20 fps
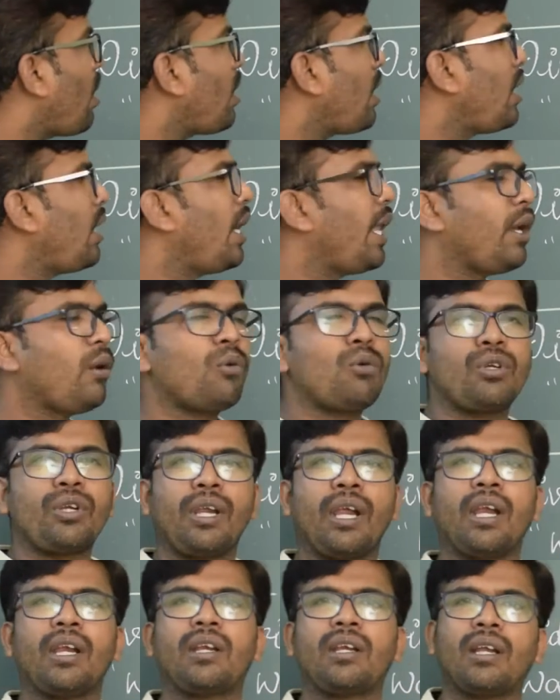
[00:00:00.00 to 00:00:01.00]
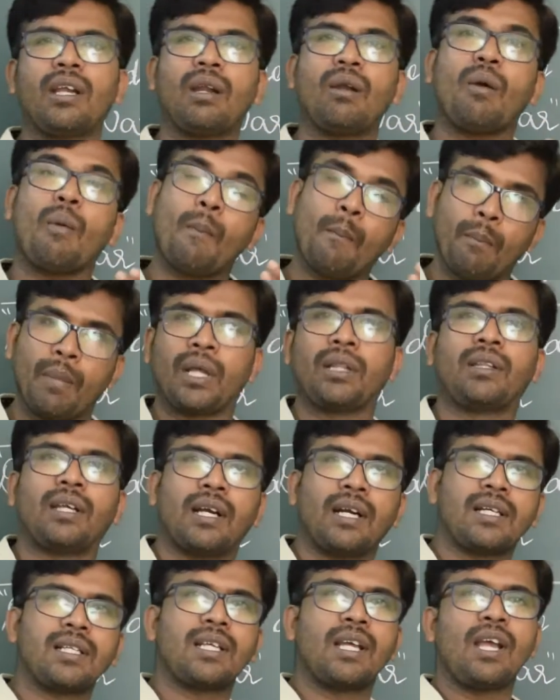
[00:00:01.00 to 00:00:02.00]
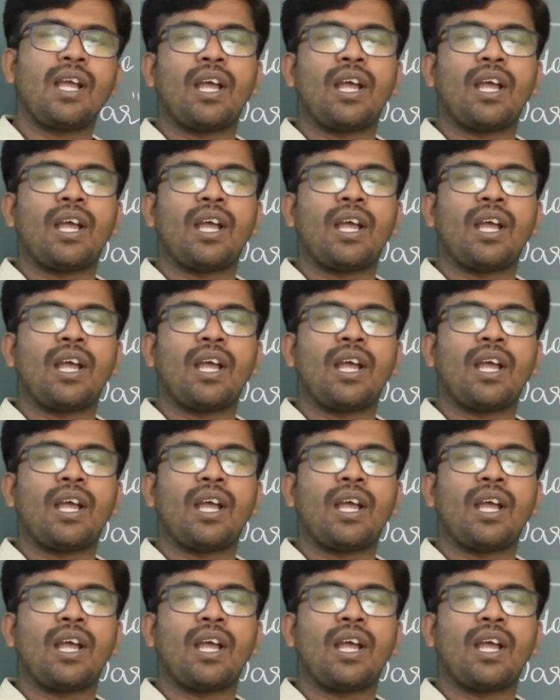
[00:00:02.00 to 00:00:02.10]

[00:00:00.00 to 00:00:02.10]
and negotiation methods,